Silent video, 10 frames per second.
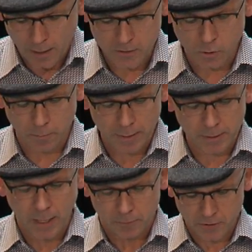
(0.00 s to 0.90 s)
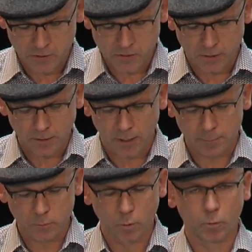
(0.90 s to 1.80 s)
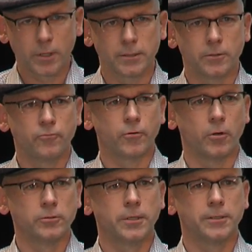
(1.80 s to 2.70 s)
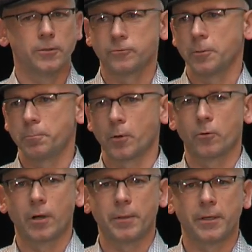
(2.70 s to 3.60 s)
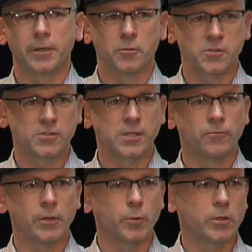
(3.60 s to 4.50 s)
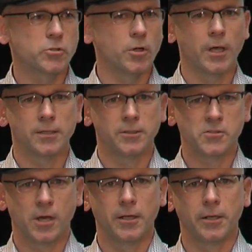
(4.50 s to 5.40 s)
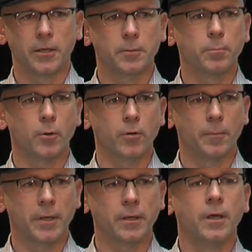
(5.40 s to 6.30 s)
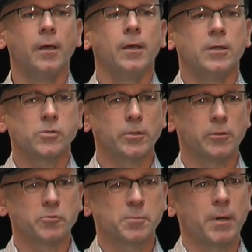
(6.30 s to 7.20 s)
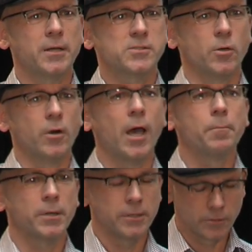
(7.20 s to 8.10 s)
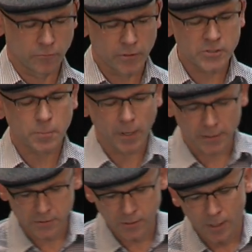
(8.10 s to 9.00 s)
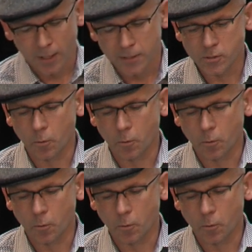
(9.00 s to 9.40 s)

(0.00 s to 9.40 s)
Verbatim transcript: And so maybe now this is the time to look at the front end of the programming ecosystem where you actually are designing and programming so that those bugs don't happen in the first place. So